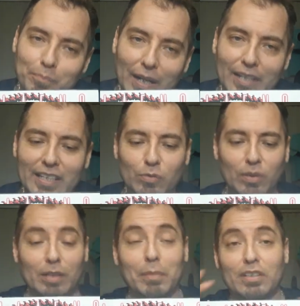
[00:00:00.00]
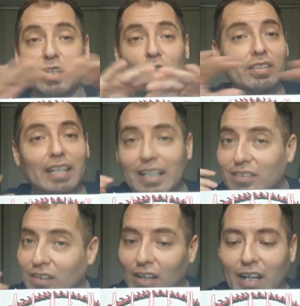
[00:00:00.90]
Buy this one. The material
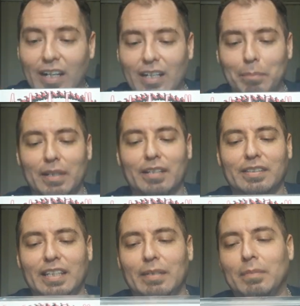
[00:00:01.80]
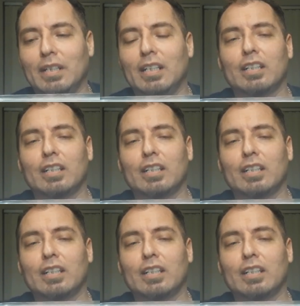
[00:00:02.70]
inside's all going to be the same.